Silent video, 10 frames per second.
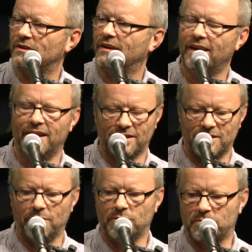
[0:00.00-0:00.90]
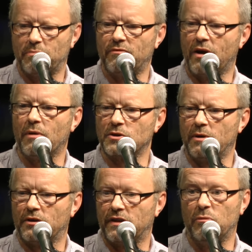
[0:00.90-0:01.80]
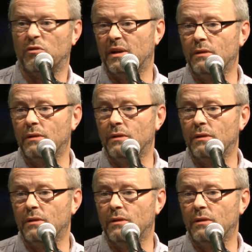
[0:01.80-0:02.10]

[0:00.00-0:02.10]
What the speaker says: And so he was very much part of that movement.